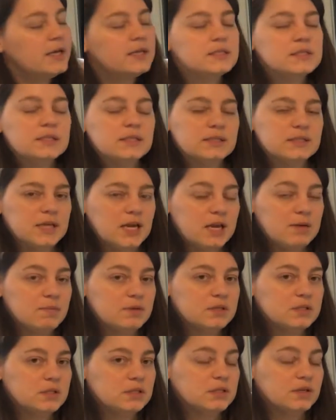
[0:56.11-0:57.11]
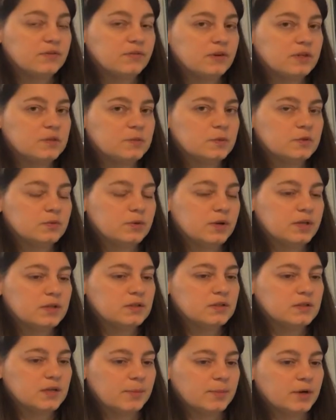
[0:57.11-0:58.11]
is the same as the difference between
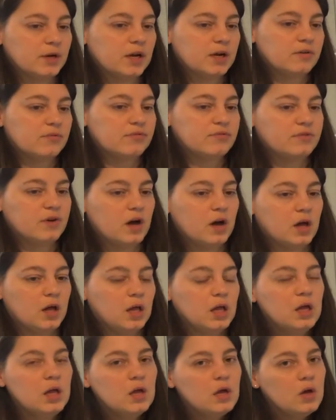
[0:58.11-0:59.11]
summer and fall,